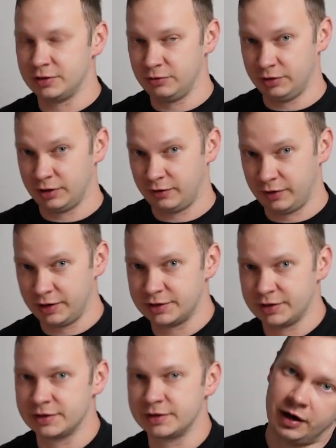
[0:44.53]
new
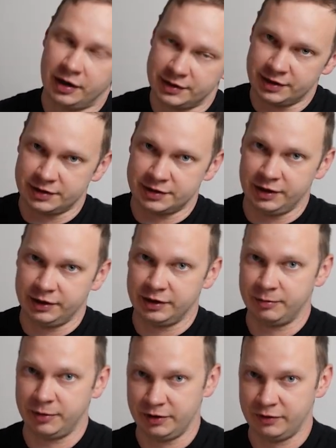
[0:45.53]
interfaces, rather than
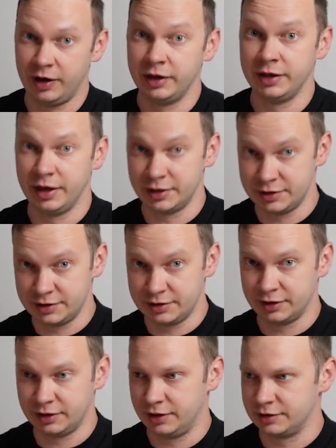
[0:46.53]
modifying
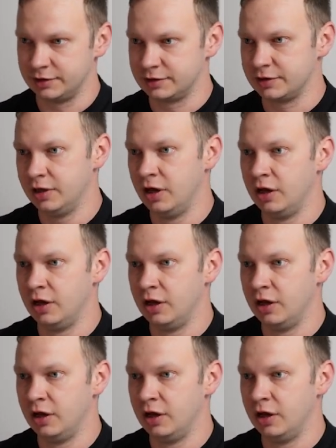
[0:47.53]
existing classes.